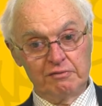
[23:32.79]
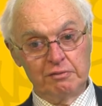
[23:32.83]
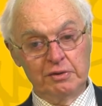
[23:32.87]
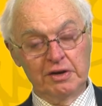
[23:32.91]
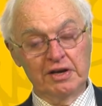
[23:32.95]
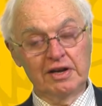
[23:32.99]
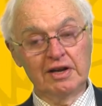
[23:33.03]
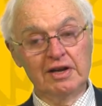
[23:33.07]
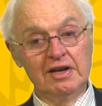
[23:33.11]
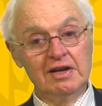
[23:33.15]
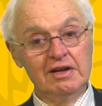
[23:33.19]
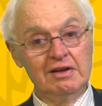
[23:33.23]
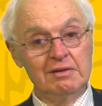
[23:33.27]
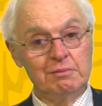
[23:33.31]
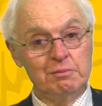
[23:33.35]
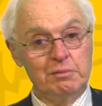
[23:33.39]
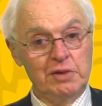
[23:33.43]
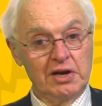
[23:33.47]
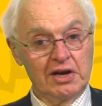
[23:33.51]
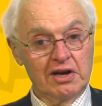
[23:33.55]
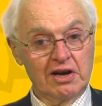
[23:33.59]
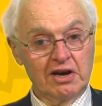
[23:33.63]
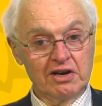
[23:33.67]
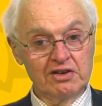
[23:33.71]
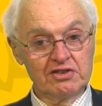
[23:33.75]
But
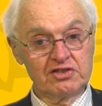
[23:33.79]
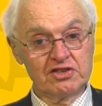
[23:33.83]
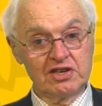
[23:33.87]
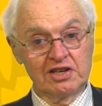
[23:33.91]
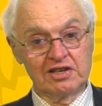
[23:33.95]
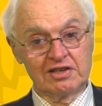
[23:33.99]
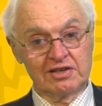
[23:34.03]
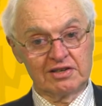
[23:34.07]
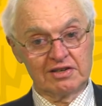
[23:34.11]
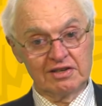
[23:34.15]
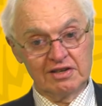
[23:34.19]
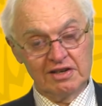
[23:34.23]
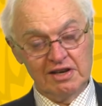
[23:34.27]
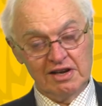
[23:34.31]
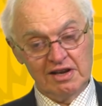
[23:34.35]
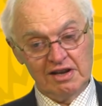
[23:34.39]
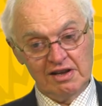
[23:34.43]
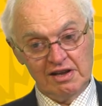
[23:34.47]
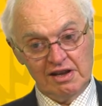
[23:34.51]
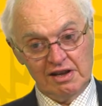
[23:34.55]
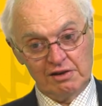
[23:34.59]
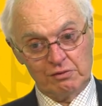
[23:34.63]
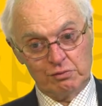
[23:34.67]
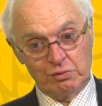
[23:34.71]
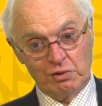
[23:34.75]
because
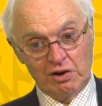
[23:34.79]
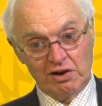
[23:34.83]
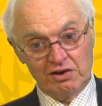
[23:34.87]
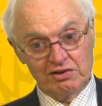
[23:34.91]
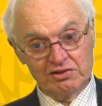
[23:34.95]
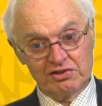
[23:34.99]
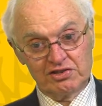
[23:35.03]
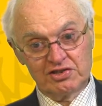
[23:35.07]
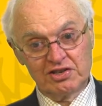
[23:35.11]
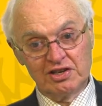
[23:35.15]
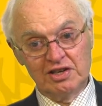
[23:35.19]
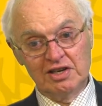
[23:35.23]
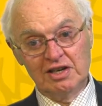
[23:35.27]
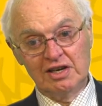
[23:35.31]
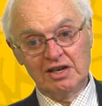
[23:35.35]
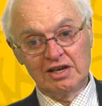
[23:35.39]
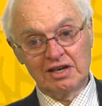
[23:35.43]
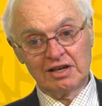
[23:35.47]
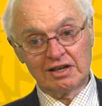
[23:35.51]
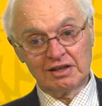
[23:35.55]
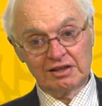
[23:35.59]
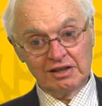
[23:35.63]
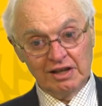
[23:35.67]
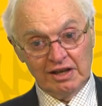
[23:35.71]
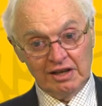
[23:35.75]
it was
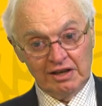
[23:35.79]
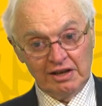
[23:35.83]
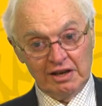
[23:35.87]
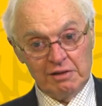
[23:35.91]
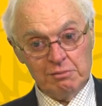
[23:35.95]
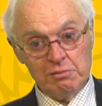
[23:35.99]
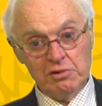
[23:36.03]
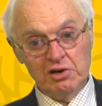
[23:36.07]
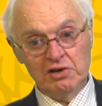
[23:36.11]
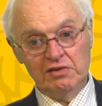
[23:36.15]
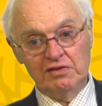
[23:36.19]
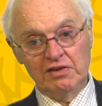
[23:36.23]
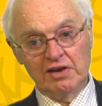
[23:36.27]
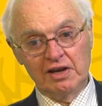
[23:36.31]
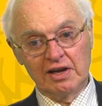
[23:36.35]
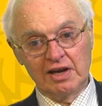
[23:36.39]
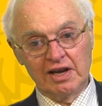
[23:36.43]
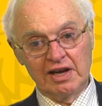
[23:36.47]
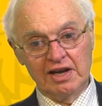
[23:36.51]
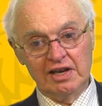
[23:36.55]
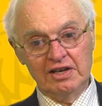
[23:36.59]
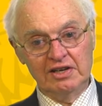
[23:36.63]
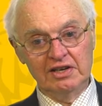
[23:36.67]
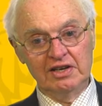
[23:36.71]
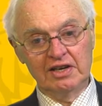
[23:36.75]
clearly moving
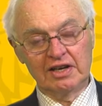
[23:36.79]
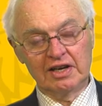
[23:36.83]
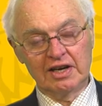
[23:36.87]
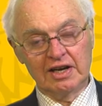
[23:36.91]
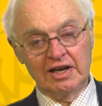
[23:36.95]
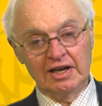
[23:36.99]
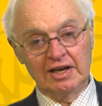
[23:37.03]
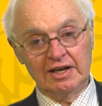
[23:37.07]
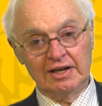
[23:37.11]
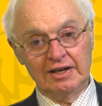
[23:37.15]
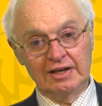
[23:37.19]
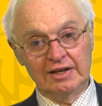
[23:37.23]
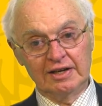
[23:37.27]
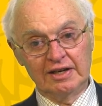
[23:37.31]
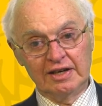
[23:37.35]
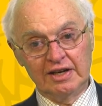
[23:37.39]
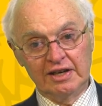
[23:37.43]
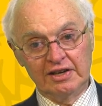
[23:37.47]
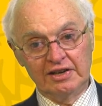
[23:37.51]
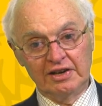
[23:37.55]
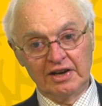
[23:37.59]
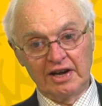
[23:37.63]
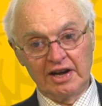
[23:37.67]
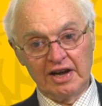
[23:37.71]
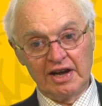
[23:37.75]
ahead,
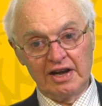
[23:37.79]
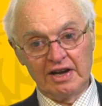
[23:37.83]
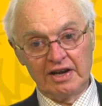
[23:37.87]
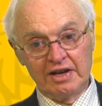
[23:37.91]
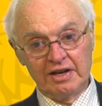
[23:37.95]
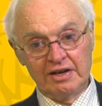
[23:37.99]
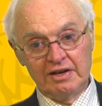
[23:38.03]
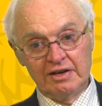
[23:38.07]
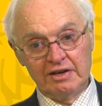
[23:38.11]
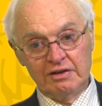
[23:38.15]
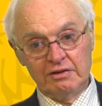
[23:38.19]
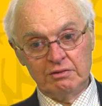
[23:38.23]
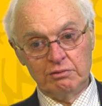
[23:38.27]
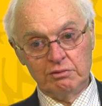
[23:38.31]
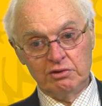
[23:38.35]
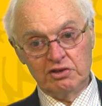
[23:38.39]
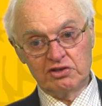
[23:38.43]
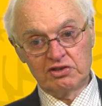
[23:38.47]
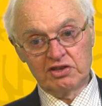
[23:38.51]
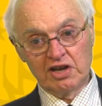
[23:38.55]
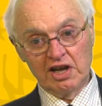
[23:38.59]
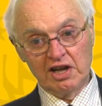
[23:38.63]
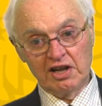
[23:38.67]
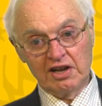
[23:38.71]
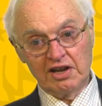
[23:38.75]
and I was
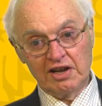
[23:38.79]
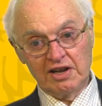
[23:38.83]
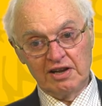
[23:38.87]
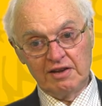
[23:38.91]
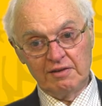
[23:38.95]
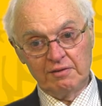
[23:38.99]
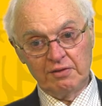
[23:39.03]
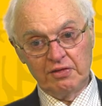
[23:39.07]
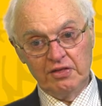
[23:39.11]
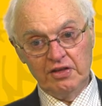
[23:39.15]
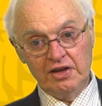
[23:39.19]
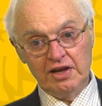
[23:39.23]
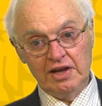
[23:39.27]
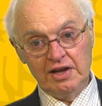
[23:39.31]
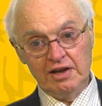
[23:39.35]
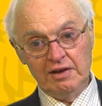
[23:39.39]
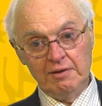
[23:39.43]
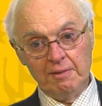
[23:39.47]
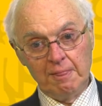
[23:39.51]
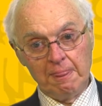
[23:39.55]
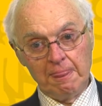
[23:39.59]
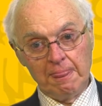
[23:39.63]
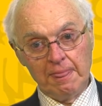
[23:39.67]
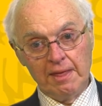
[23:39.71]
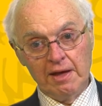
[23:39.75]
getting the
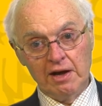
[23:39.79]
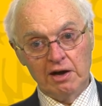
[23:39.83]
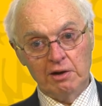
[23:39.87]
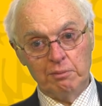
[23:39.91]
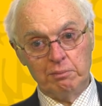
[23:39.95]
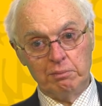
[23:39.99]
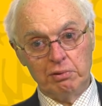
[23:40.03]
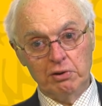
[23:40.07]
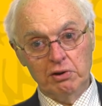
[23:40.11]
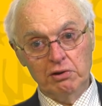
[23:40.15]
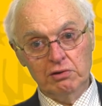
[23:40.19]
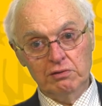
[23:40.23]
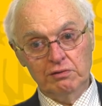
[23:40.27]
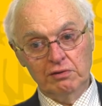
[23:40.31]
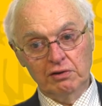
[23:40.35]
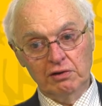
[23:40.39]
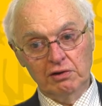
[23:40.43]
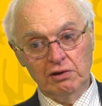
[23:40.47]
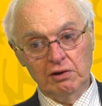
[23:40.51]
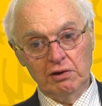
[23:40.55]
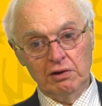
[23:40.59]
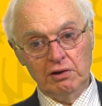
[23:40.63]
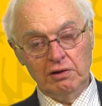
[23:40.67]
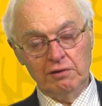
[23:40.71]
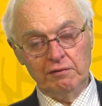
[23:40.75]

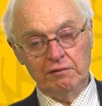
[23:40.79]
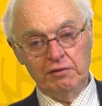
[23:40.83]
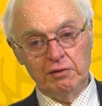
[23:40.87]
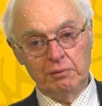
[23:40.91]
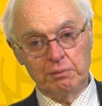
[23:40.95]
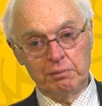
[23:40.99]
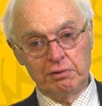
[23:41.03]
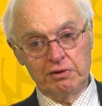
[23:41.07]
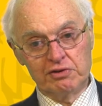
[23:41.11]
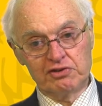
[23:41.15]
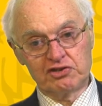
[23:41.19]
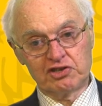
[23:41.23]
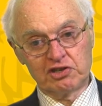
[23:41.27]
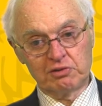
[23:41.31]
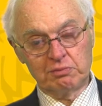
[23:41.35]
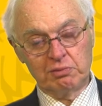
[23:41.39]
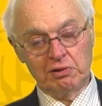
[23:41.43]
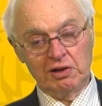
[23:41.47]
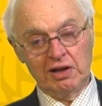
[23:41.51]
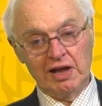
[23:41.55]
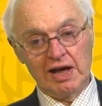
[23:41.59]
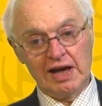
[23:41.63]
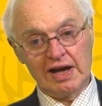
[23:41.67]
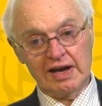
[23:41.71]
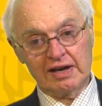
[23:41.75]
approval of the
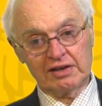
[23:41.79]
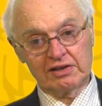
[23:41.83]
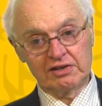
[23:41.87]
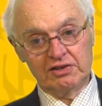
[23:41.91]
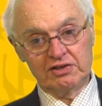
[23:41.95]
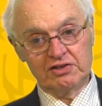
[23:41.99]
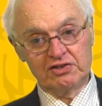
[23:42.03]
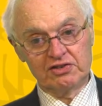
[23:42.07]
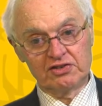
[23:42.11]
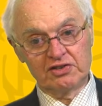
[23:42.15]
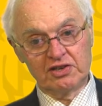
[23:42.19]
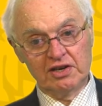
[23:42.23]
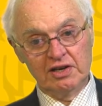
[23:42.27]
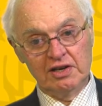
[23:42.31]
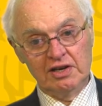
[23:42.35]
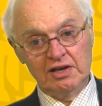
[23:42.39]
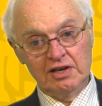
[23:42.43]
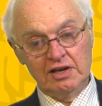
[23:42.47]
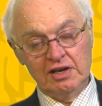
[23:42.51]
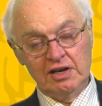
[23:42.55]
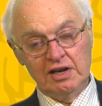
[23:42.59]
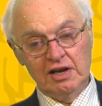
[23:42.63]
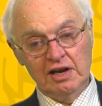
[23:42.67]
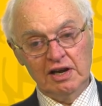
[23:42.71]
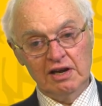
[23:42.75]
principal actors
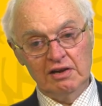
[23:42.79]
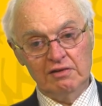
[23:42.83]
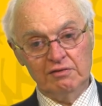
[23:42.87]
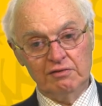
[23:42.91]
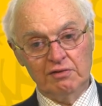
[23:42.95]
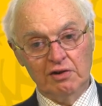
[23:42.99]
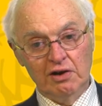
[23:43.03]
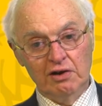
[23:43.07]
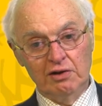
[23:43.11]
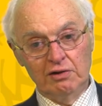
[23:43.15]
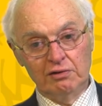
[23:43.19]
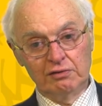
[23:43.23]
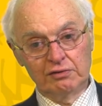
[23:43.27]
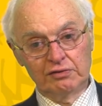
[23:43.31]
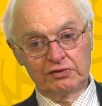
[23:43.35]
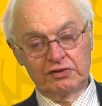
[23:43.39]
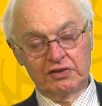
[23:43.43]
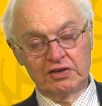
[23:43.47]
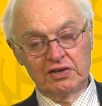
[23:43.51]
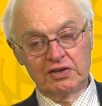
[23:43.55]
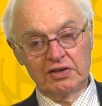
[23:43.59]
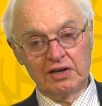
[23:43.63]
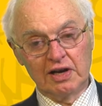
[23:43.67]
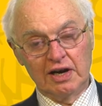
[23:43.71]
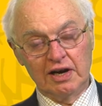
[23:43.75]

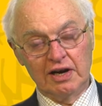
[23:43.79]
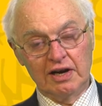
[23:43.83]
involved